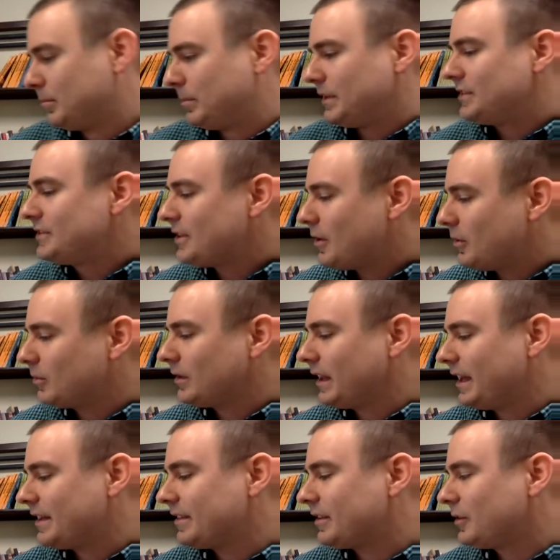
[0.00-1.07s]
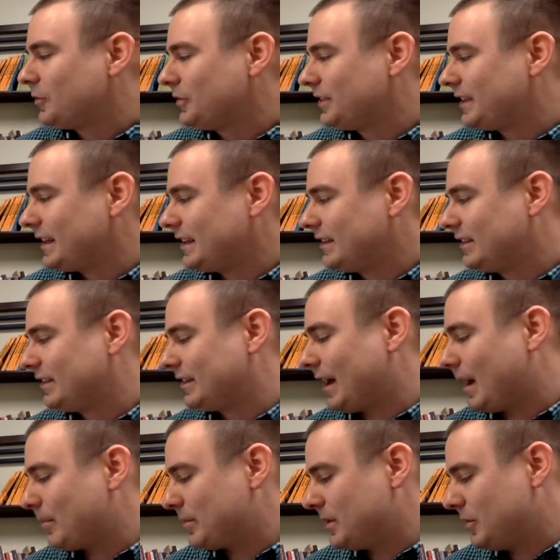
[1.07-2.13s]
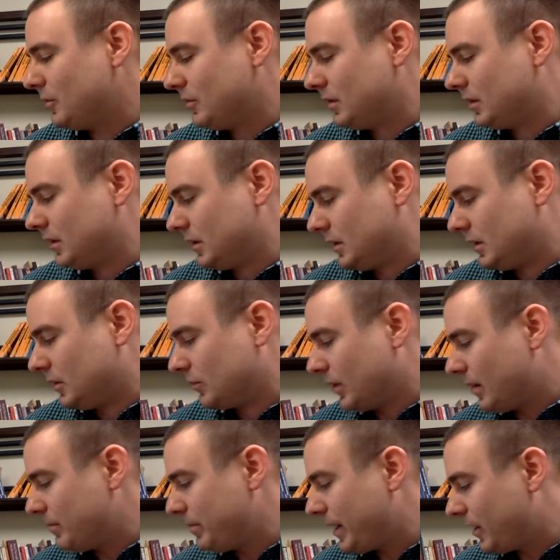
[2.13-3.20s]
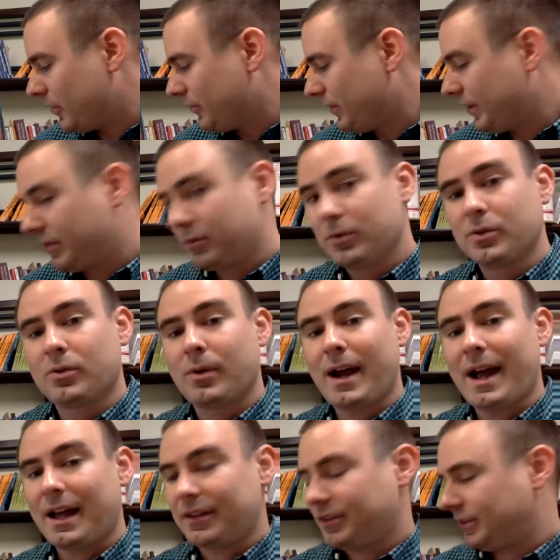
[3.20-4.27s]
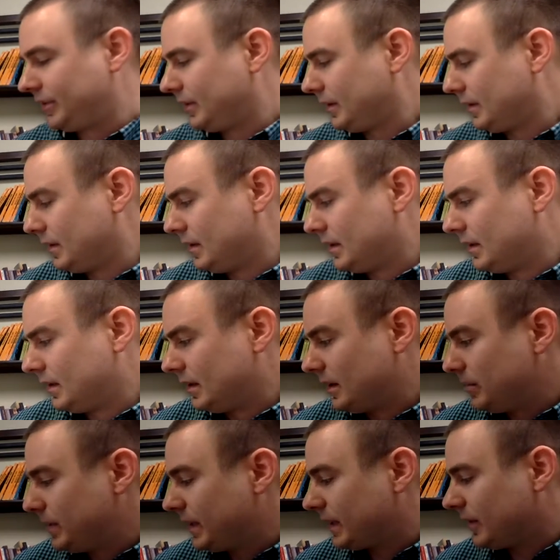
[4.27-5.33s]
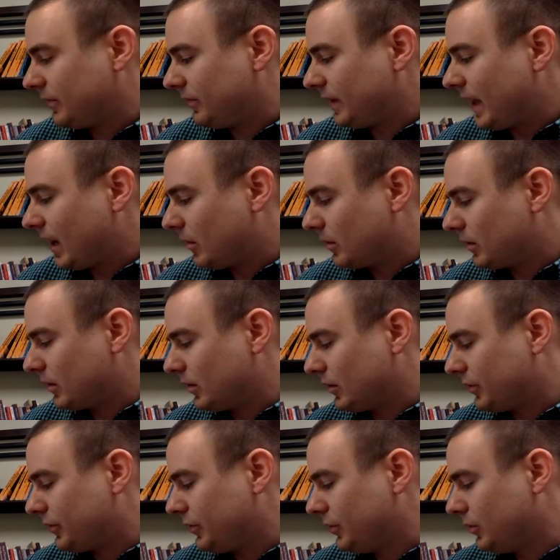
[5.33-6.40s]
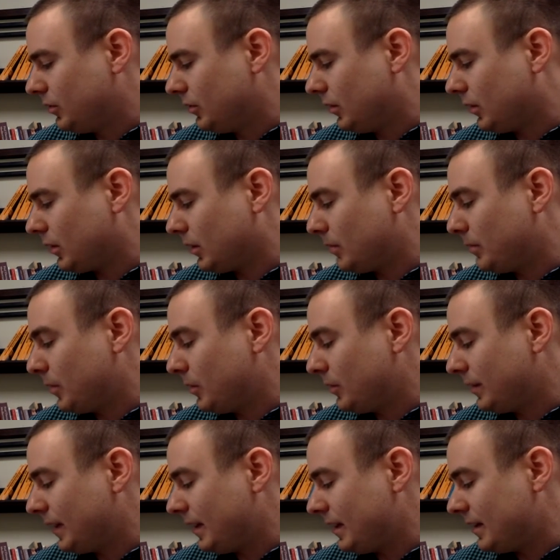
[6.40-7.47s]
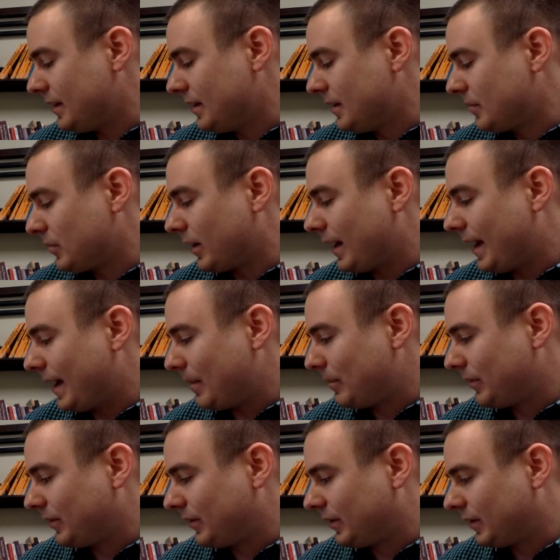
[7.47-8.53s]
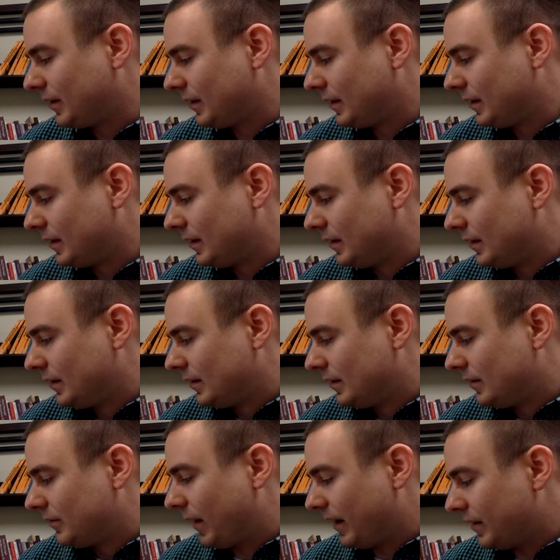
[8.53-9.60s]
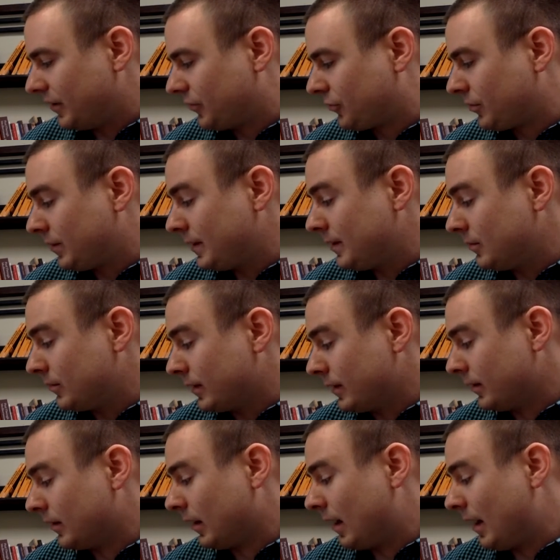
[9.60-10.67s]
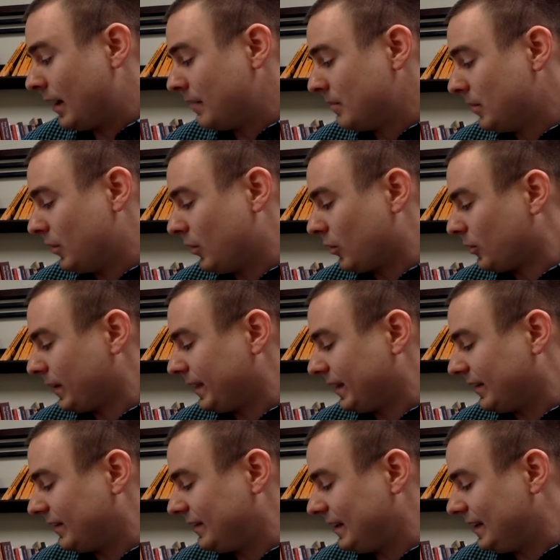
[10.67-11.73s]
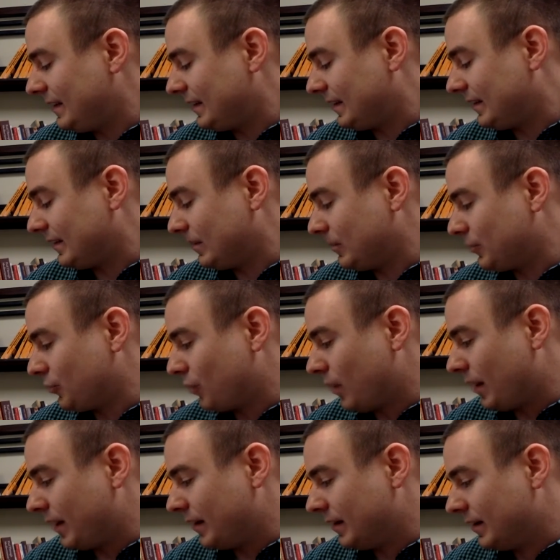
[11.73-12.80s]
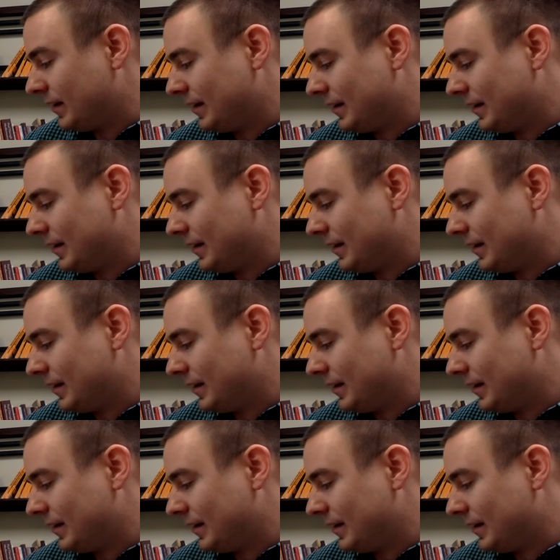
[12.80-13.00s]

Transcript: But don't let those things stop you. Run barefoot through grass. Pick a flower or two or a bouquet, perhaps. Find a tree you can climb, or with a seat and some twine.